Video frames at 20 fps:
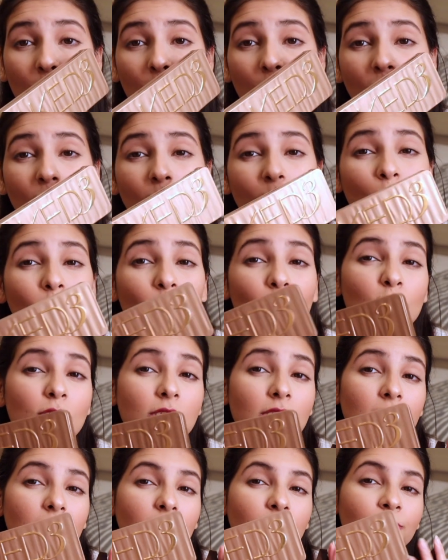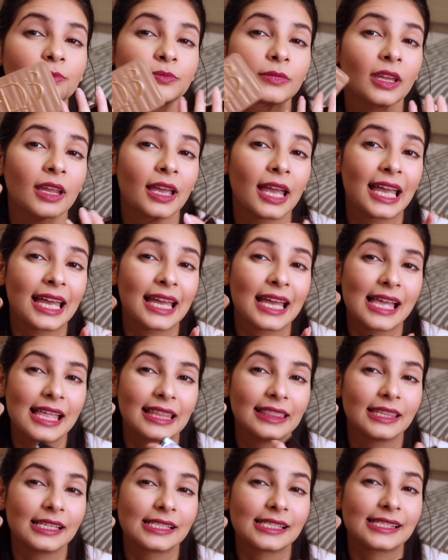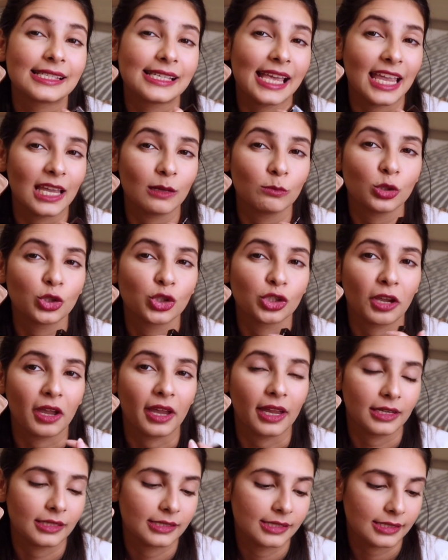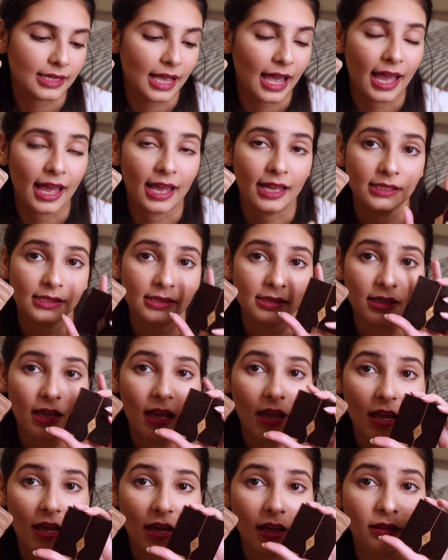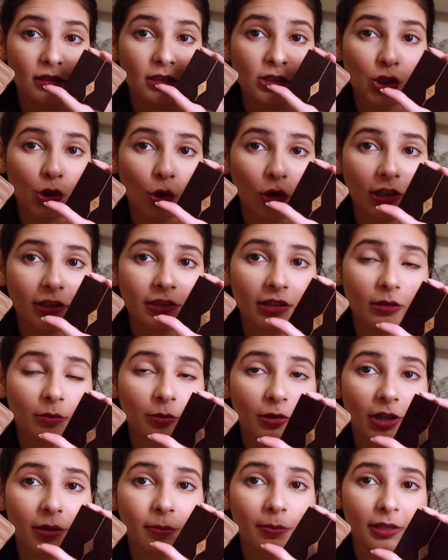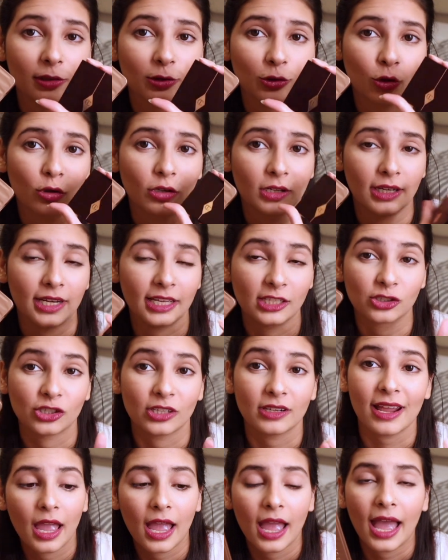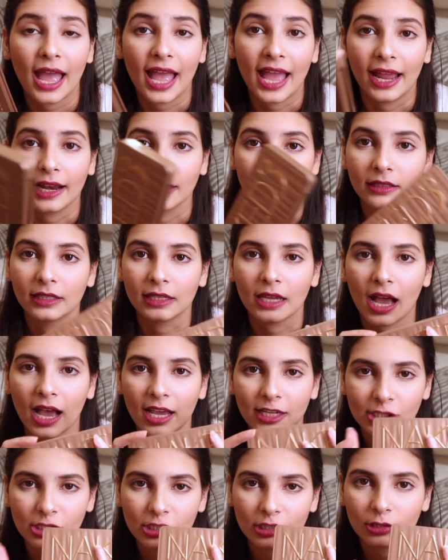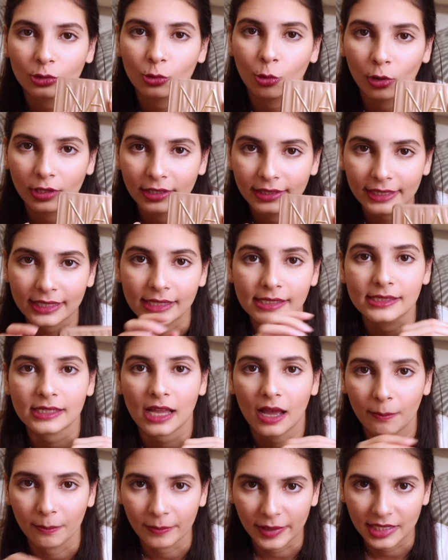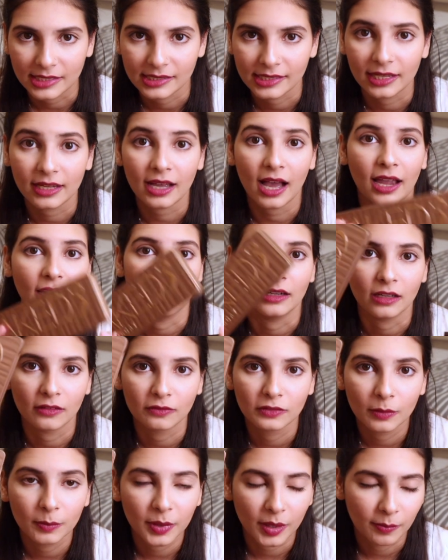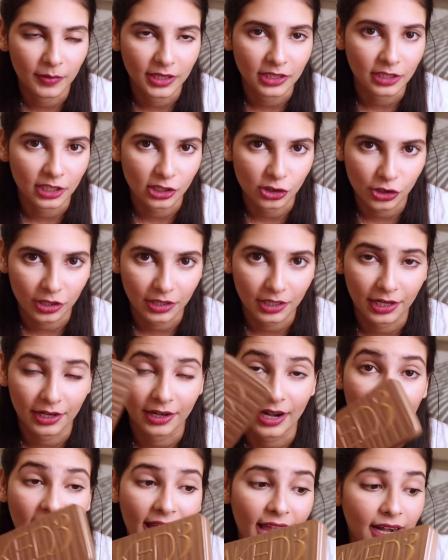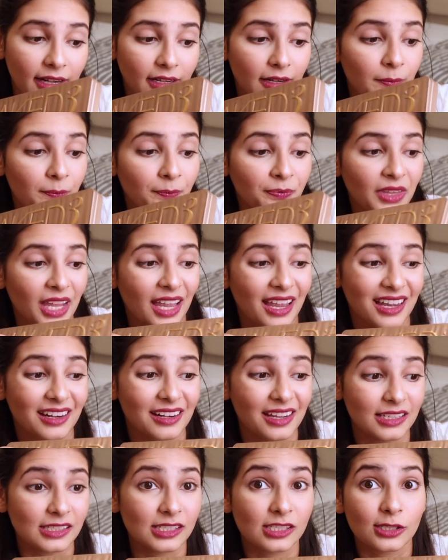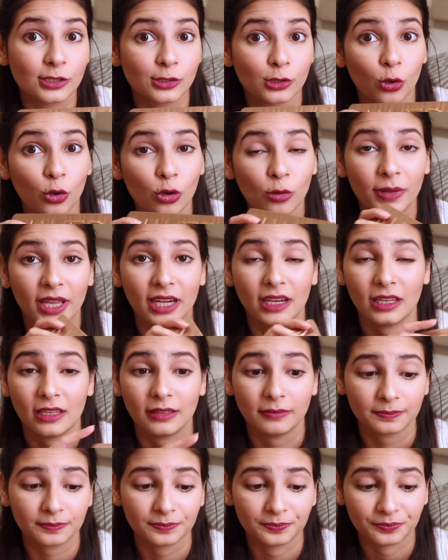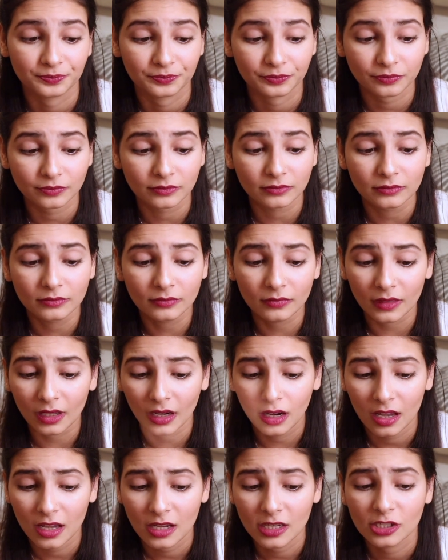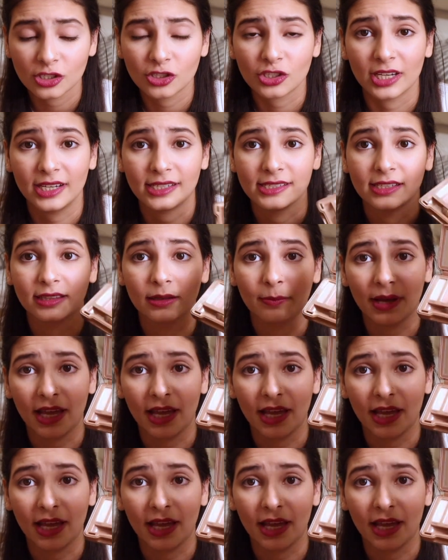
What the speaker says: almost the same shades as the Charlotte Tilbury Pillow Talk collection, and the eyeshade quality is amazing. I love the pigmentation here, and it has so many shades in the